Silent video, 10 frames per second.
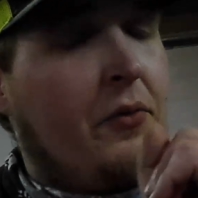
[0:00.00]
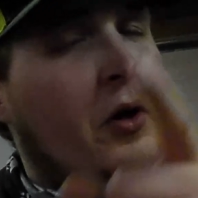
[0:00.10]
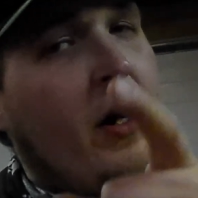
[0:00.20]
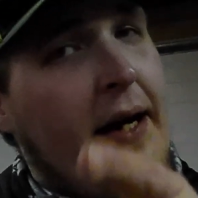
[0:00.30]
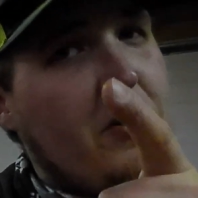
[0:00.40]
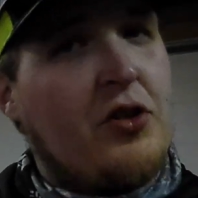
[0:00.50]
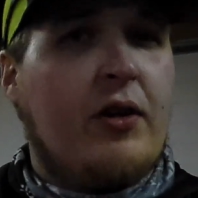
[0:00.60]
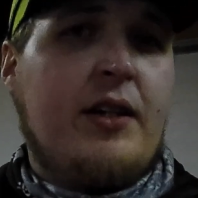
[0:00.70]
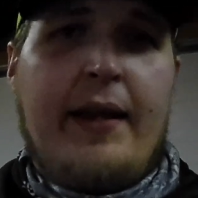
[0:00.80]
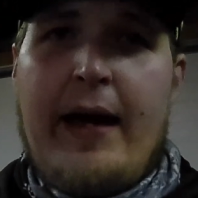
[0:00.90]
We are kind of
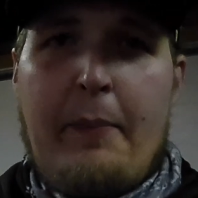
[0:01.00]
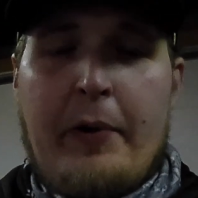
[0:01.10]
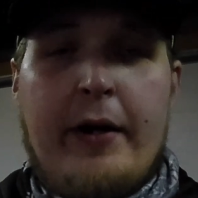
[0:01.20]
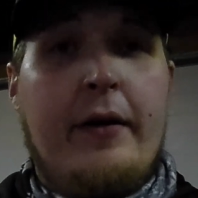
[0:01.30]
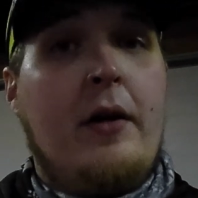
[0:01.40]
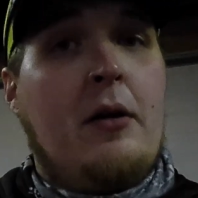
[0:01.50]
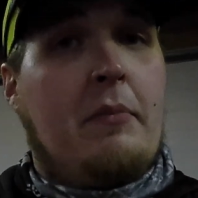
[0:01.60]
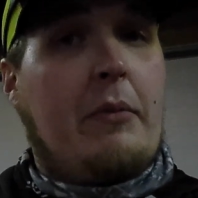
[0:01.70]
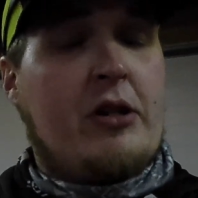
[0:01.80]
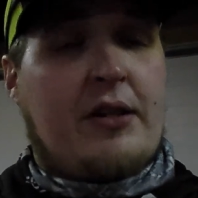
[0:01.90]
strict on that part.
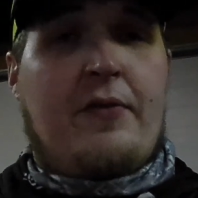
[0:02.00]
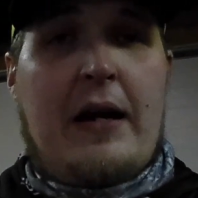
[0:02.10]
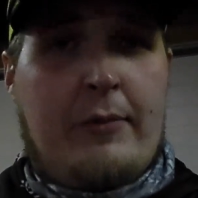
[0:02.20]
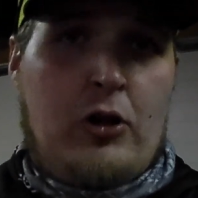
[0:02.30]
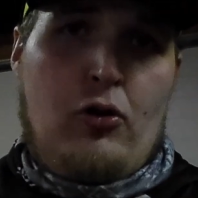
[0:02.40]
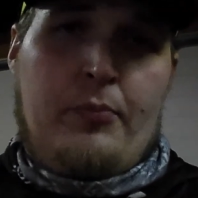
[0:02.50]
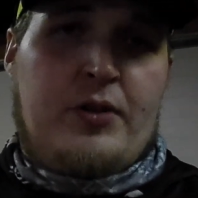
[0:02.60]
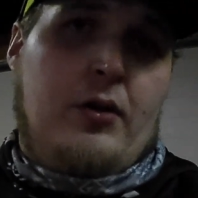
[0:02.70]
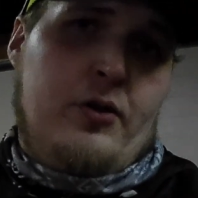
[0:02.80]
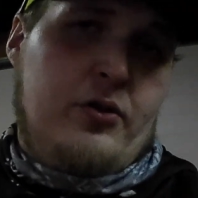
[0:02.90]
Remember, it's a family group,
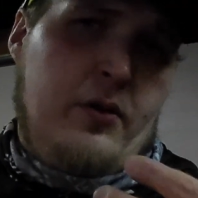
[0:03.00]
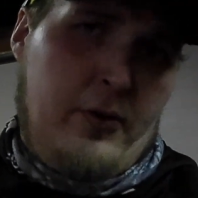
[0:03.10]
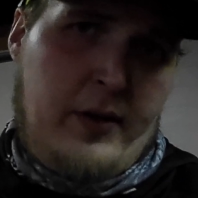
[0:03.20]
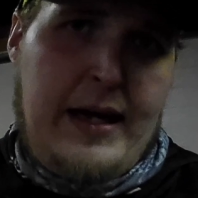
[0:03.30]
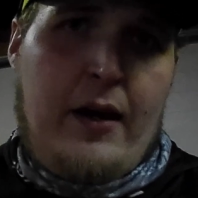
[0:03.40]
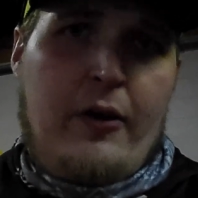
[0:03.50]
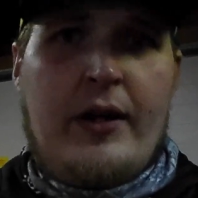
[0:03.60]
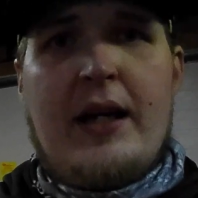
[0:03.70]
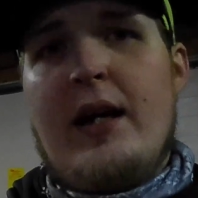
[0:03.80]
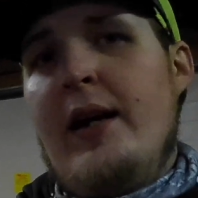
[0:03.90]
so there's no
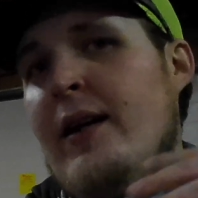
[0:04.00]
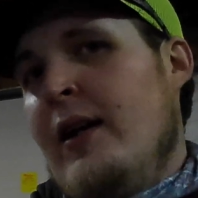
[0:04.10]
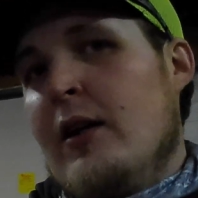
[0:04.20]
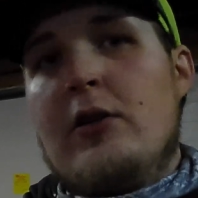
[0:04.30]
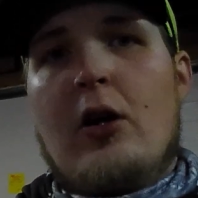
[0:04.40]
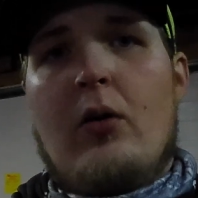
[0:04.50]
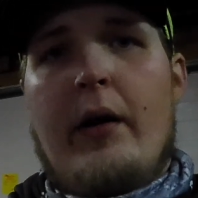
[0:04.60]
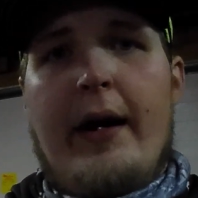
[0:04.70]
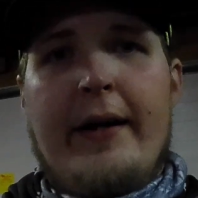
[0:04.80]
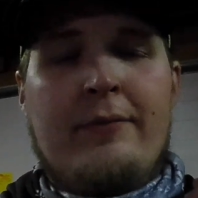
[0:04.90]
vulgarity,
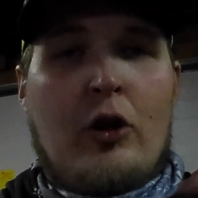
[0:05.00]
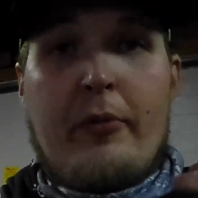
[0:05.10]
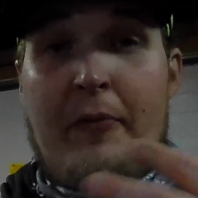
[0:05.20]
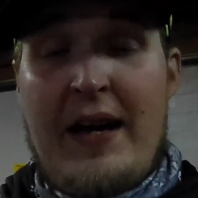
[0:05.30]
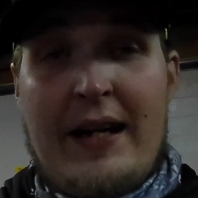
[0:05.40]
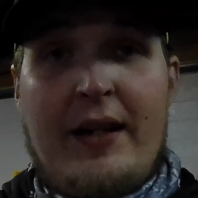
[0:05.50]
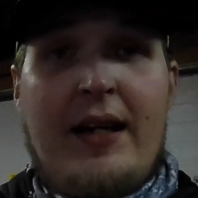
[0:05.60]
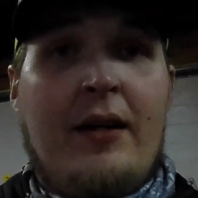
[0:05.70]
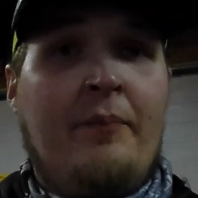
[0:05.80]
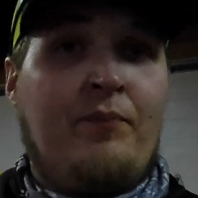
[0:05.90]
no
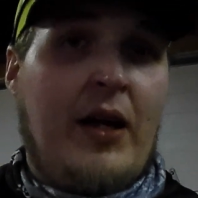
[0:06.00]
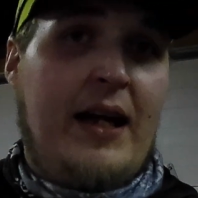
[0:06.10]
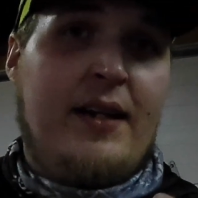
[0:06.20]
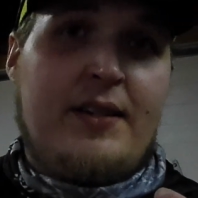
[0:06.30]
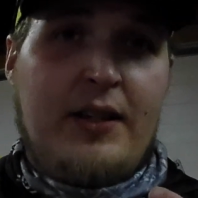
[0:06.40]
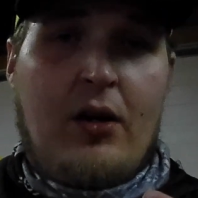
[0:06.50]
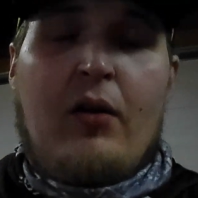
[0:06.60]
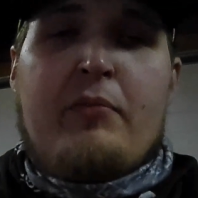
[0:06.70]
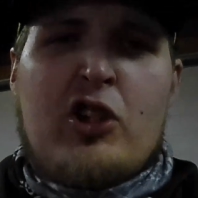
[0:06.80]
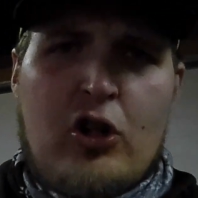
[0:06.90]
profanity, and it's, you know,
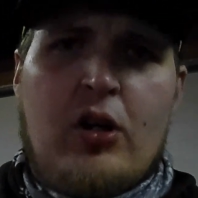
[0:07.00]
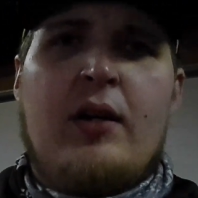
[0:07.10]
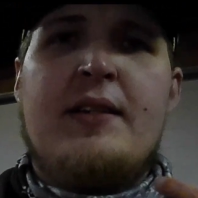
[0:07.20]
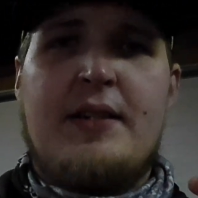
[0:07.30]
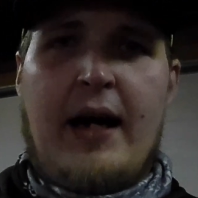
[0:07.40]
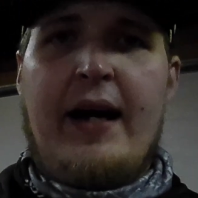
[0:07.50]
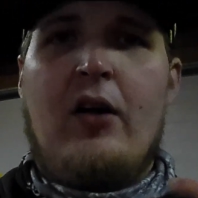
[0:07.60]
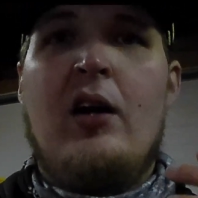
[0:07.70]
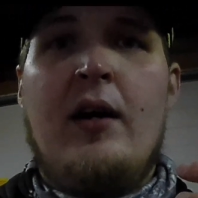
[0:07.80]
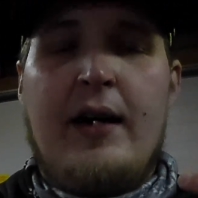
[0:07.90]
a mature
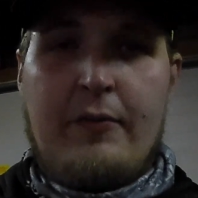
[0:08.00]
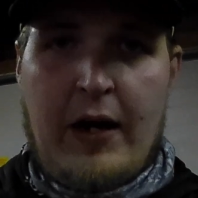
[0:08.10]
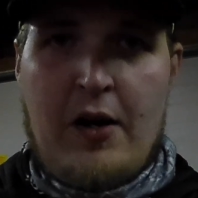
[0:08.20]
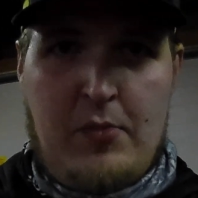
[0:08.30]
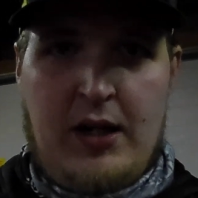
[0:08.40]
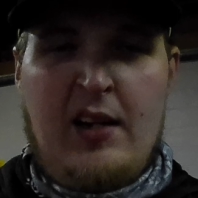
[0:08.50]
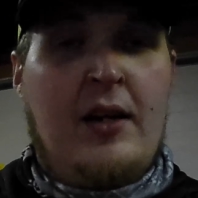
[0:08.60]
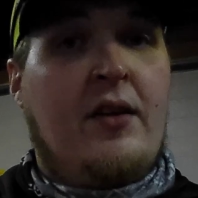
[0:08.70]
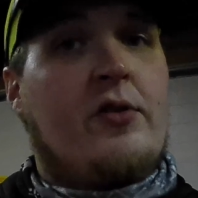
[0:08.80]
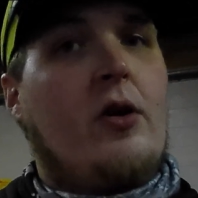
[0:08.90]
style environment.
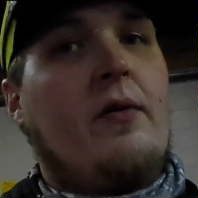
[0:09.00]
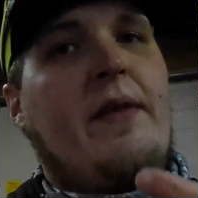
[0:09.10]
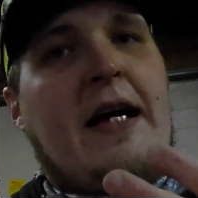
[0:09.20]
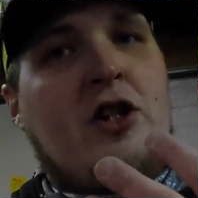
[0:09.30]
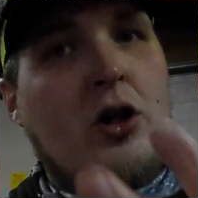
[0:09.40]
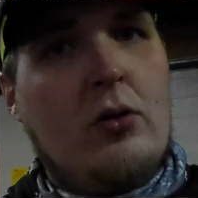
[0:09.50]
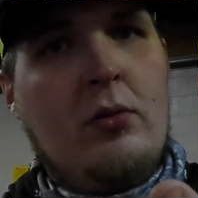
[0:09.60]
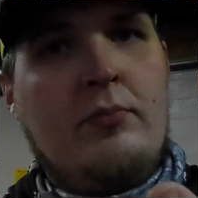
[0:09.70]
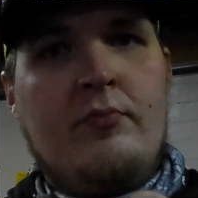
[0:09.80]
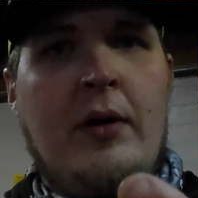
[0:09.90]
So if that's you,
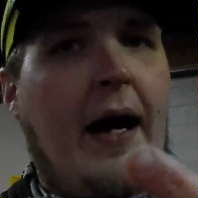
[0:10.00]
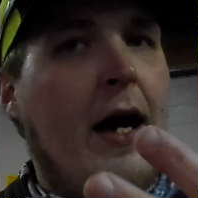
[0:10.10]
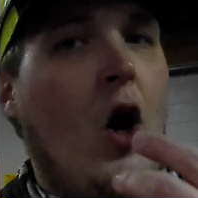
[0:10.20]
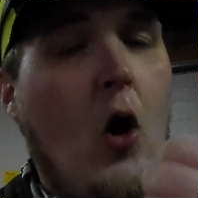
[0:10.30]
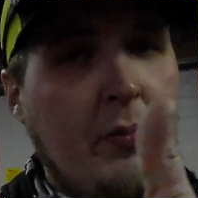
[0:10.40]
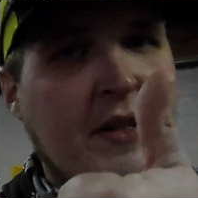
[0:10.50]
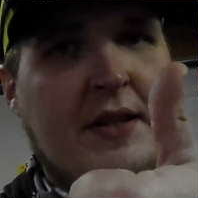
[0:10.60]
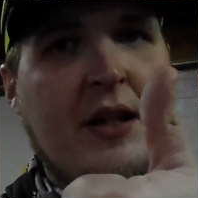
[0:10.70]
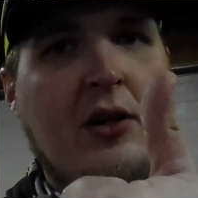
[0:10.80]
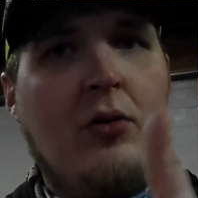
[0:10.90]
I hope to
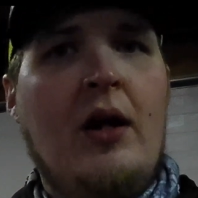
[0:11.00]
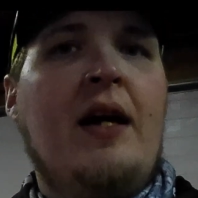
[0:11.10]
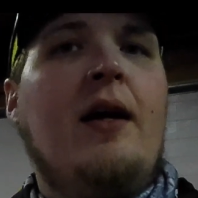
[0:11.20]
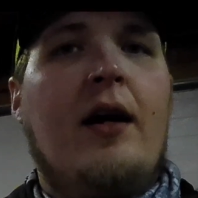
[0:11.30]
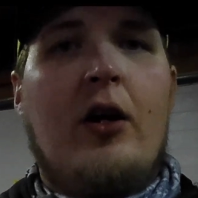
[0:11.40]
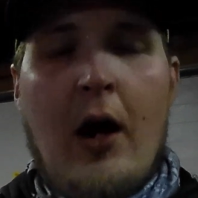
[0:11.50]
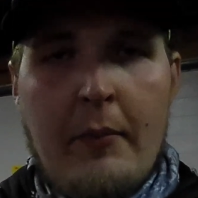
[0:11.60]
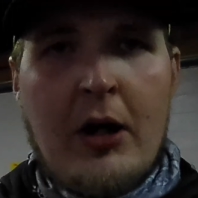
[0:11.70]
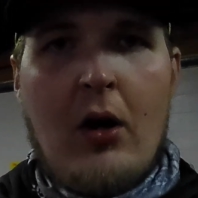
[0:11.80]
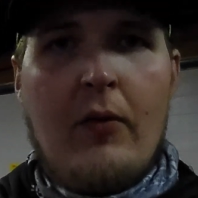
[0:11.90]
see you
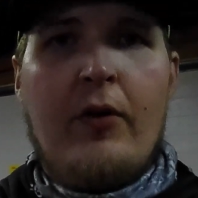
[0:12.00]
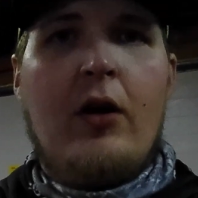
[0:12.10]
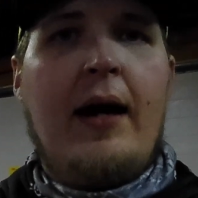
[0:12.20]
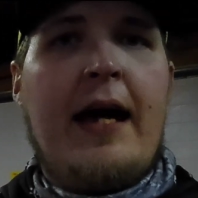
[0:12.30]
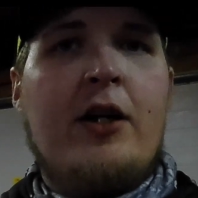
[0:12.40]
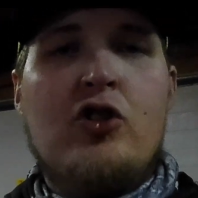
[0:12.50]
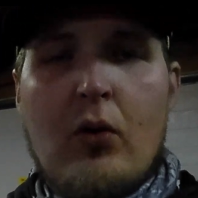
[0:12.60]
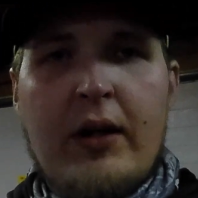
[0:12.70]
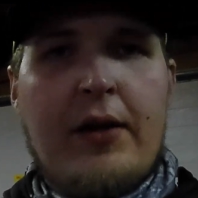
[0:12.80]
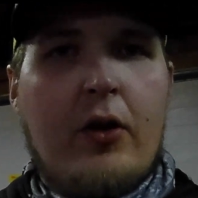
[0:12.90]
coming over and
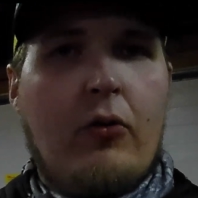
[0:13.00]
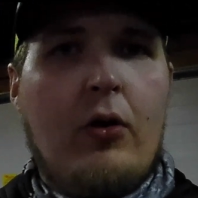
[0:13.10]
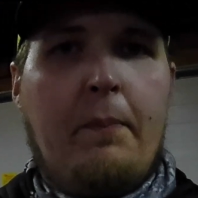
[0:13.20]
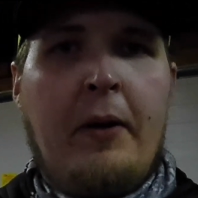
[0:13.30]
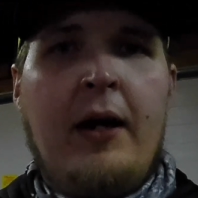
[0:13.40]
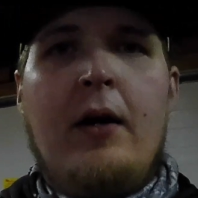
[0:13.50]
joining the group.